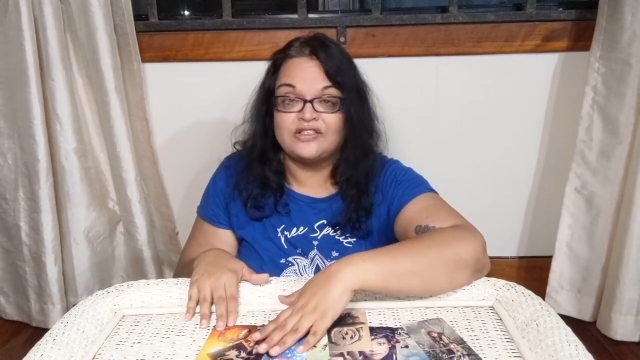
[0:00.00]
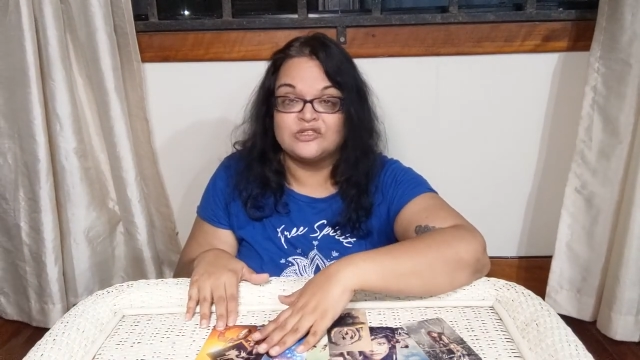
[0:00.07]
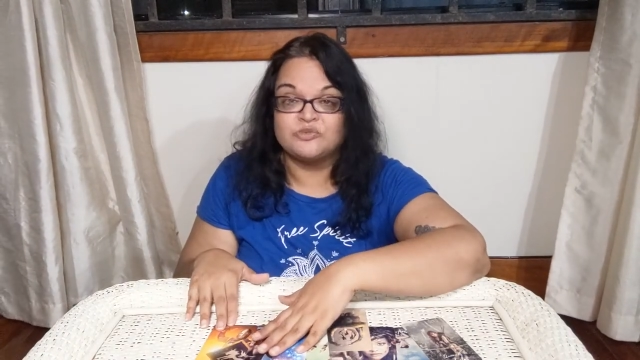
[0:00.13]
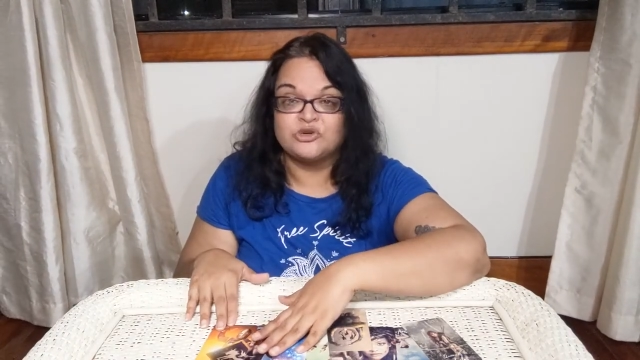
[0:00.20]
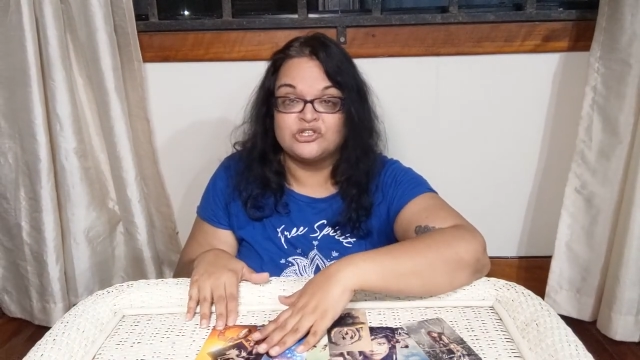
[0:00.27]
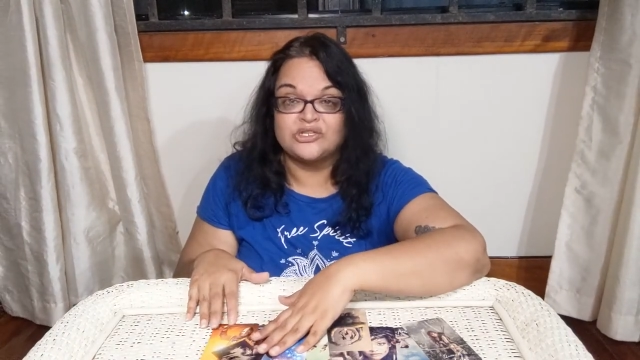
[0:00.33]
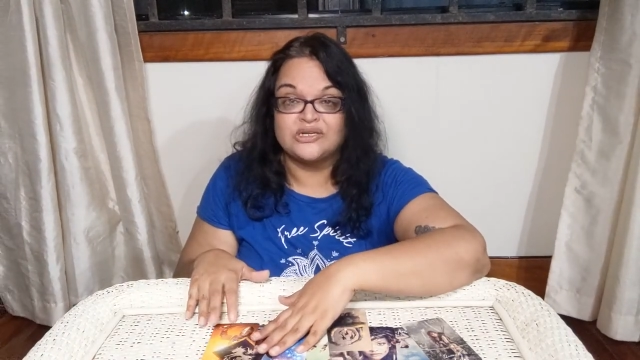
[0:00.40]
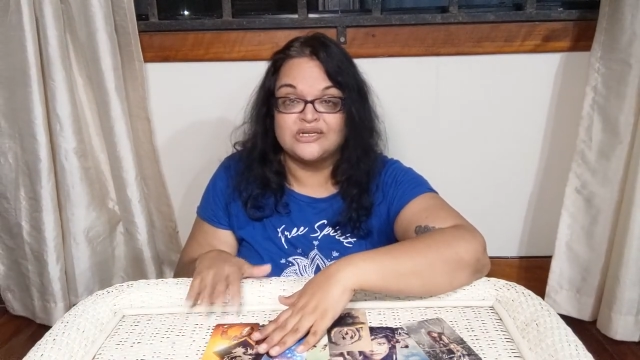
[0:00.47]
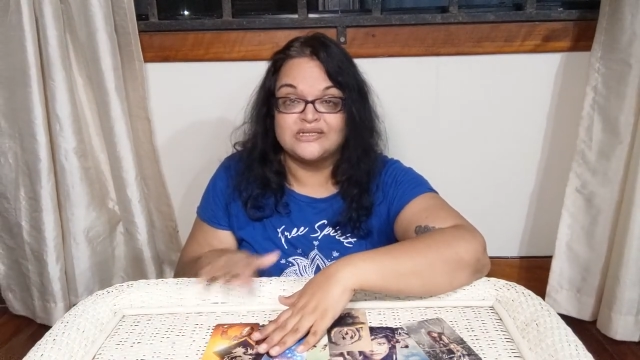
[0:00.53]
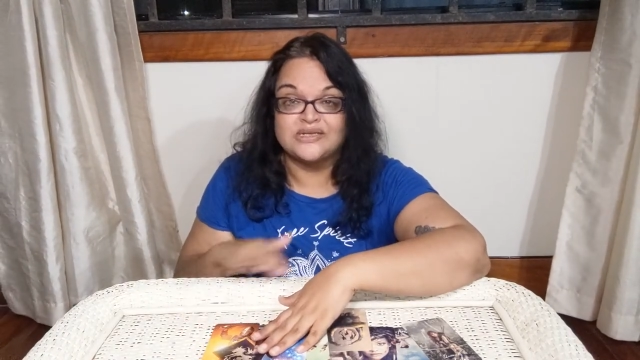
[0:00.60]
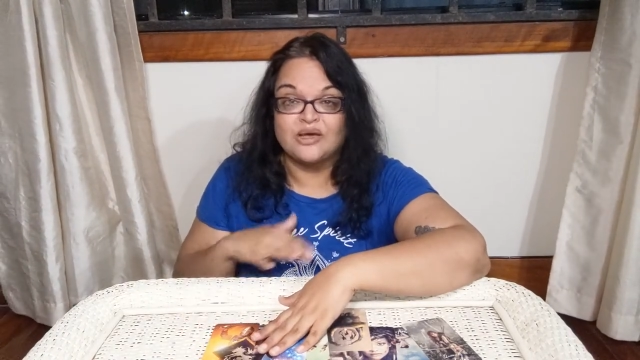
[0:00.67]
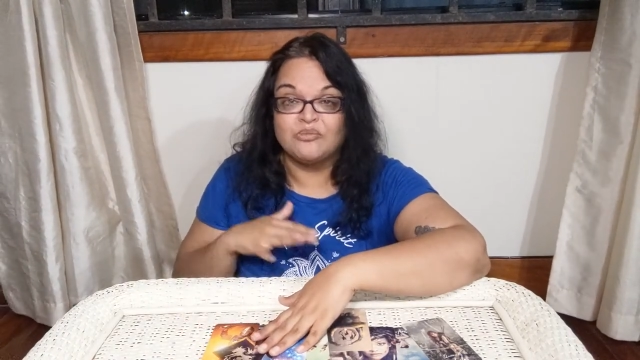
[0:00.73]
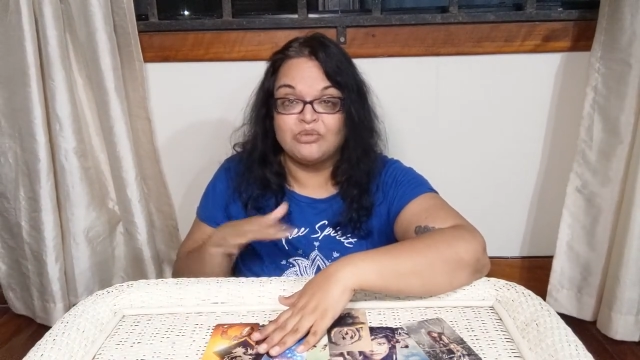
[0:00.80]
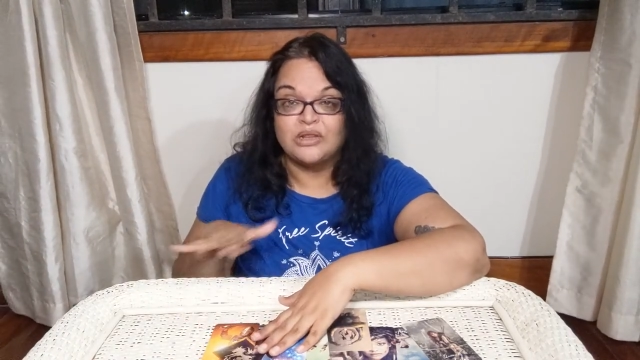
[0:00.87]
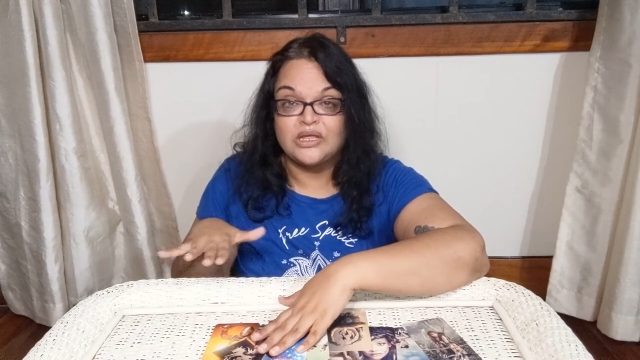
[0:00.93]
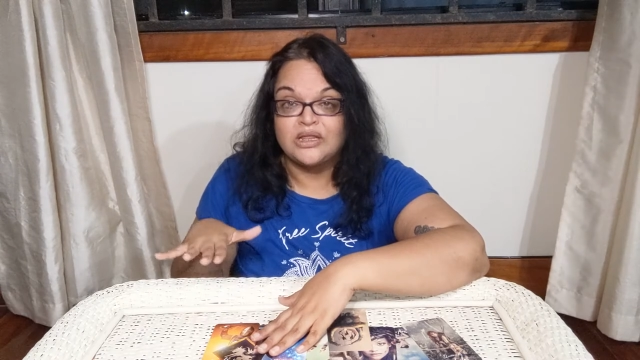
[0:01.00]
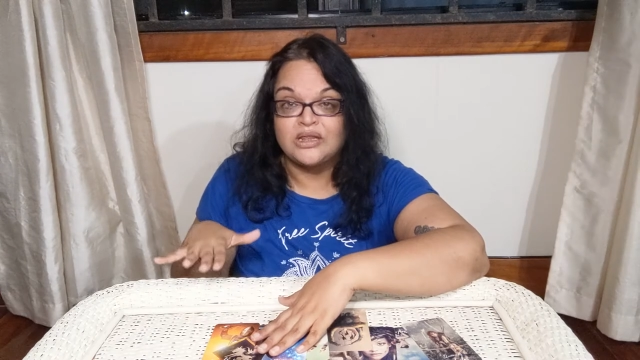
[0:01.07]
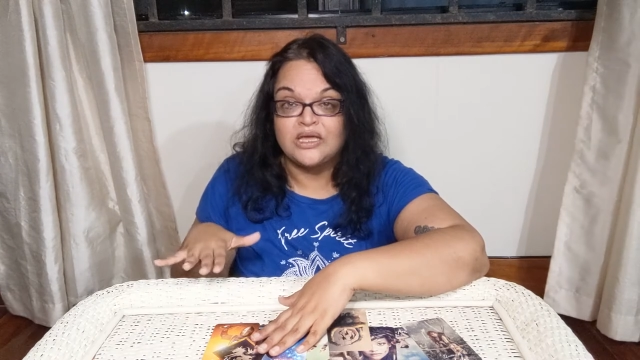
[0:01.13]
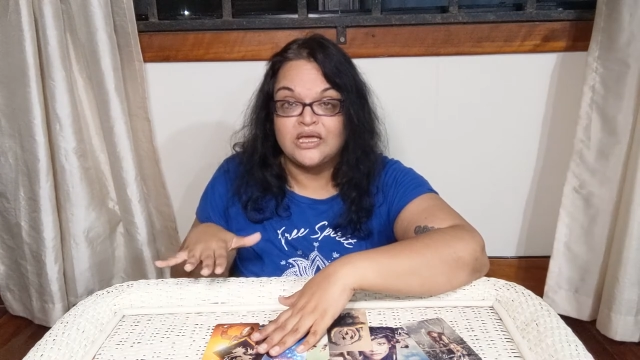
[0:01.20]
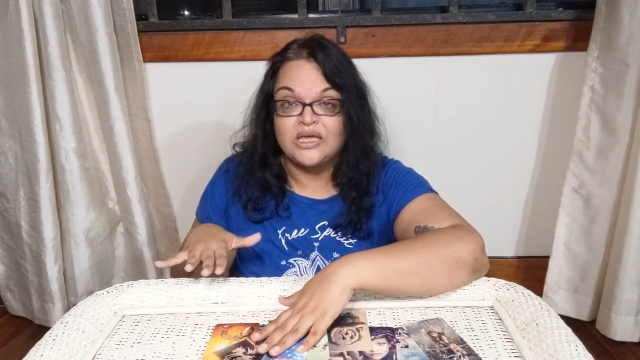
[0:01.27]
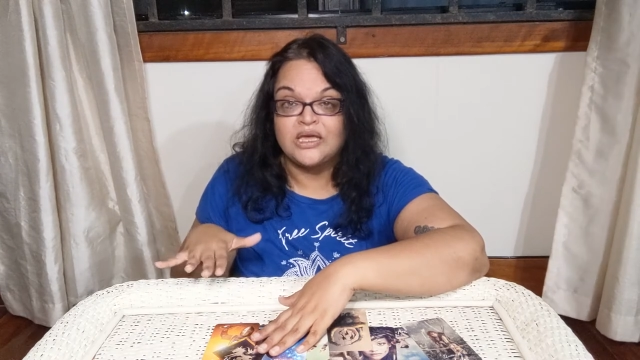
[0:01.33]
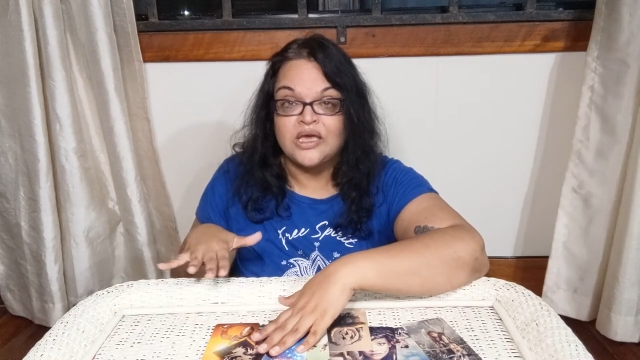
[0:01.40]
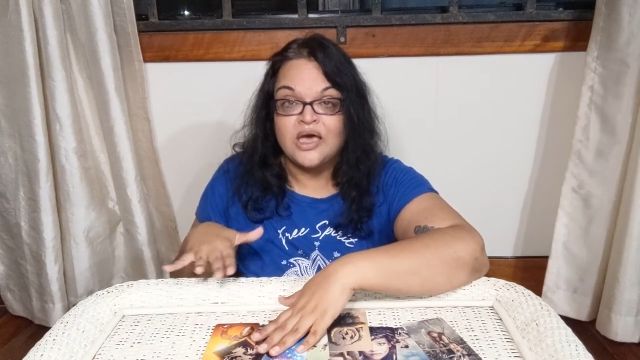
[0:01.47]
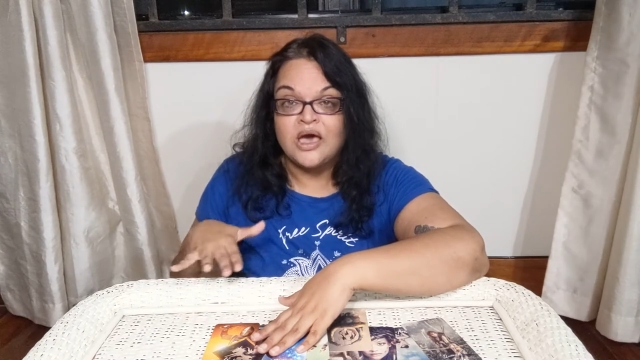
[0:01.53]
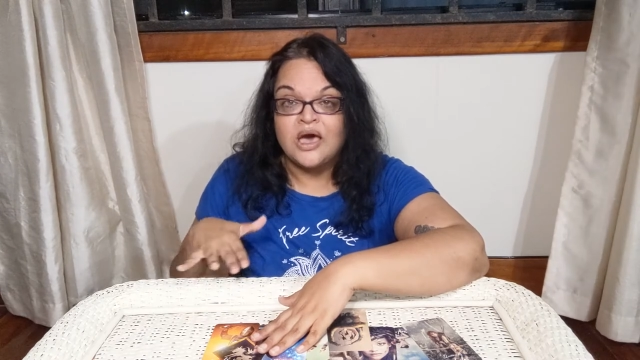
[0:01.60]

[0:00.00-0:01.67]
this person is completely.